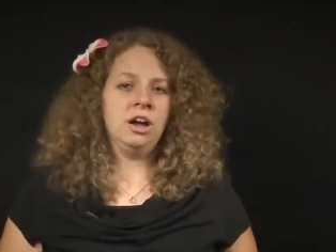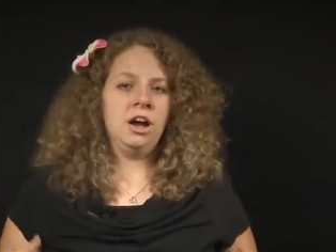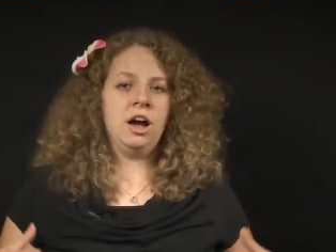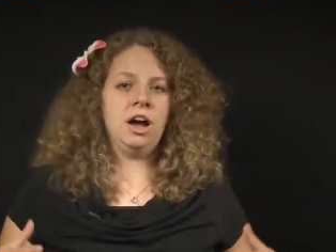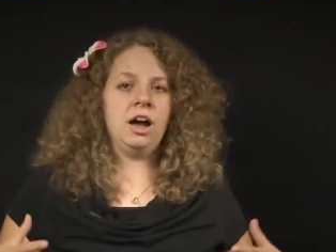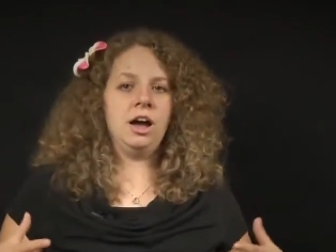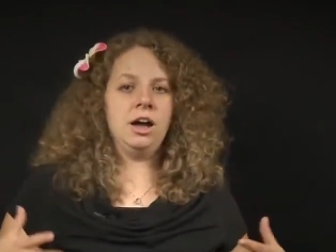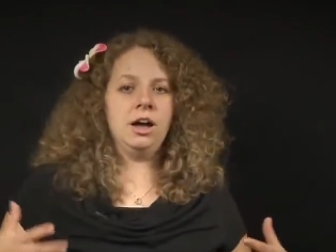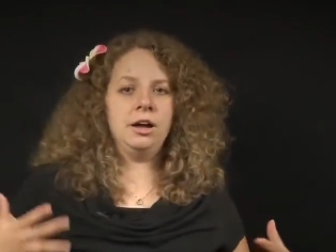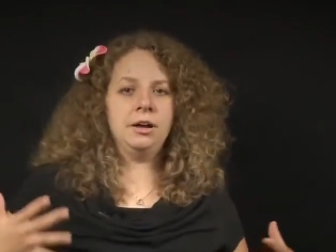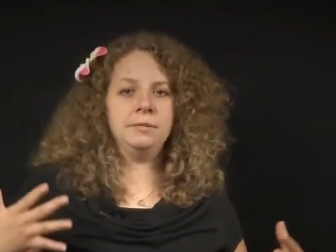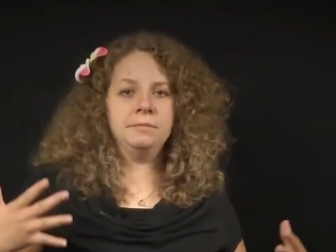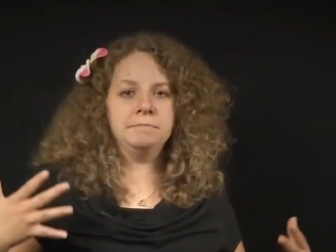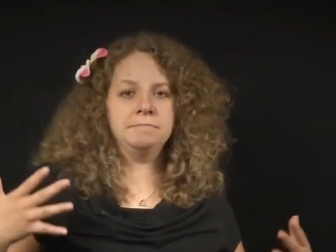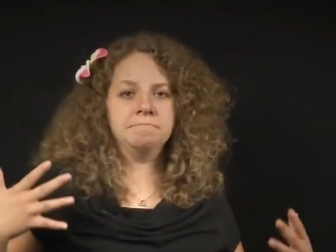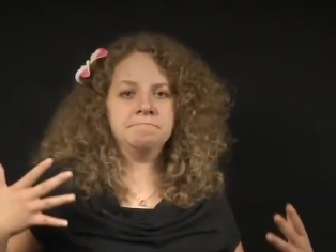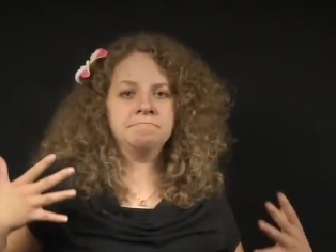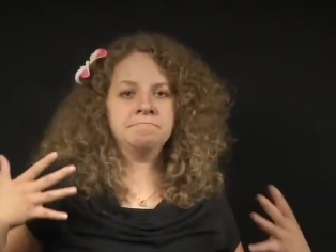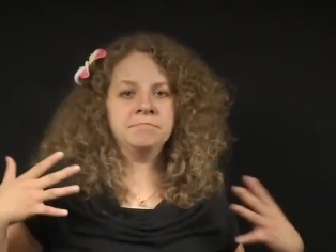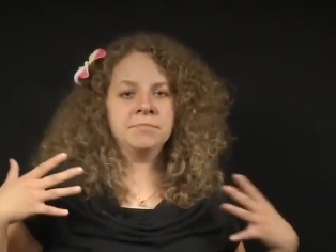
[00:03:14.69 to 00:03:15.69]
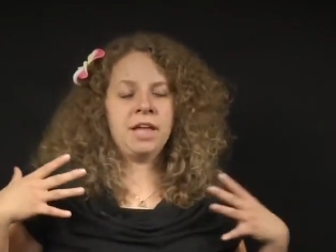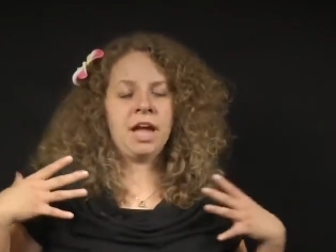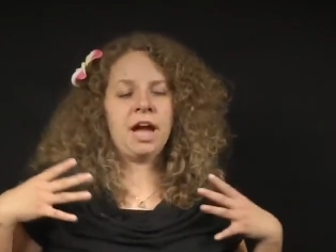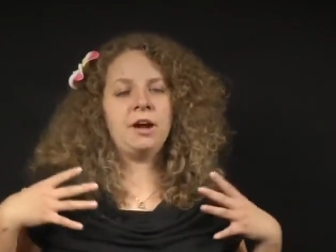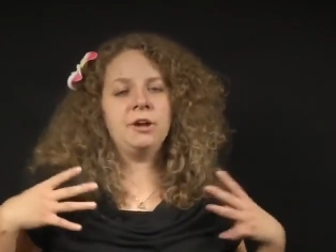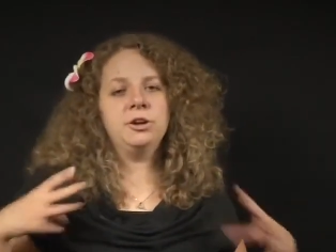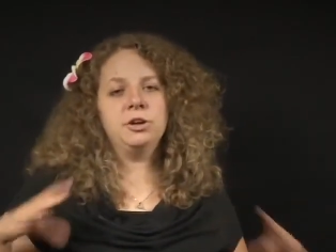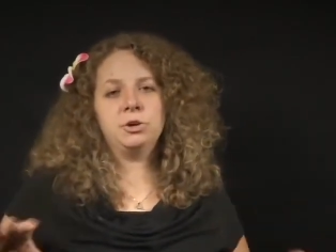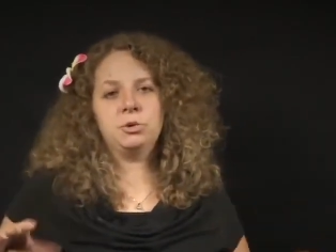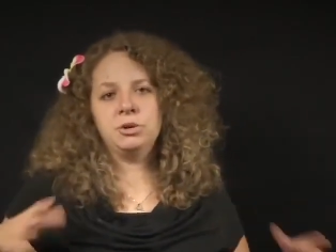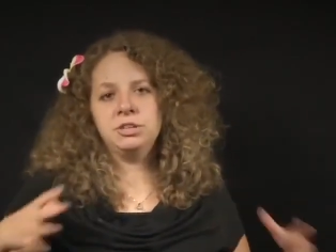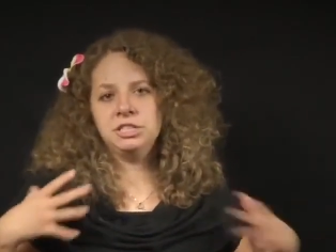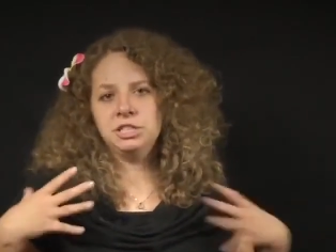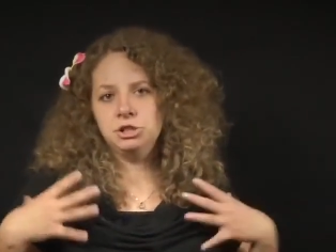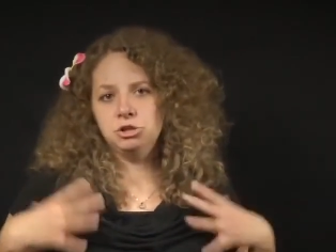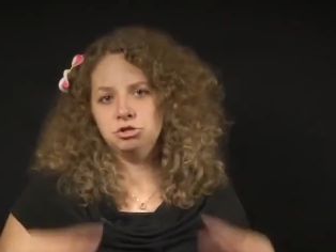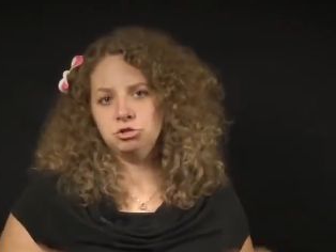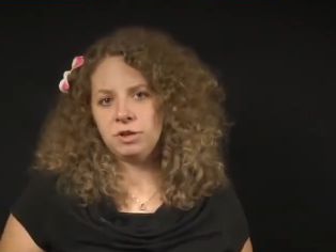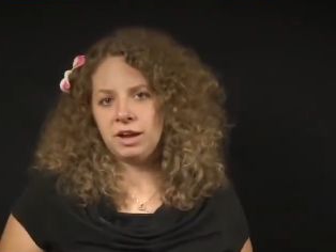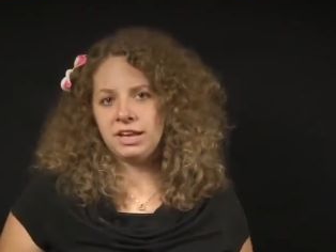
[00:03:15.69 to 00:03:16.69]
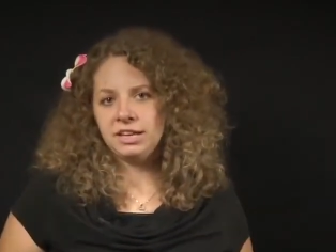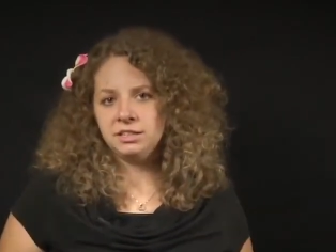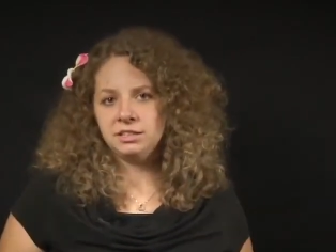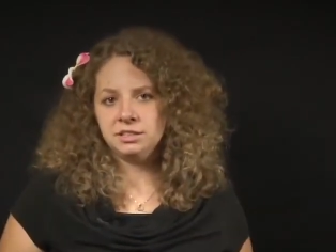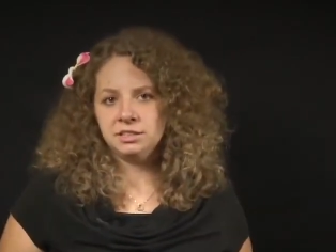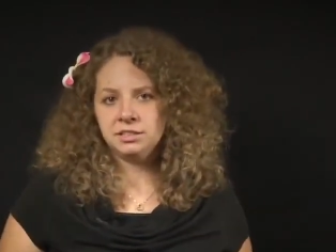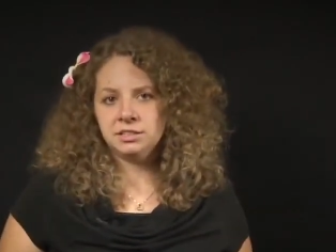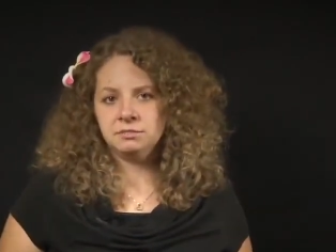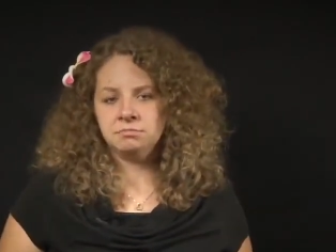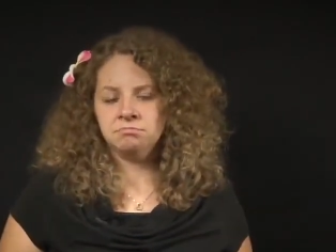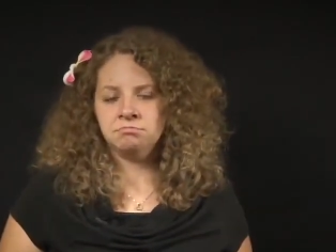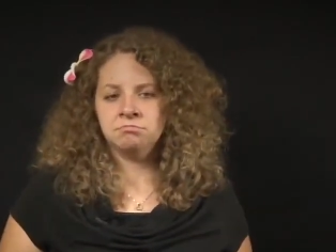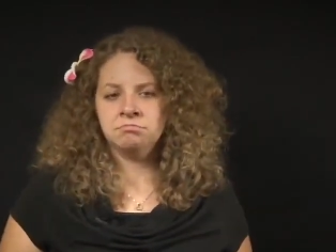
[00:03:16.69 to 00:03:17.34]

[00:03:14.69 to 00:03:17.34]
how you're going to dress.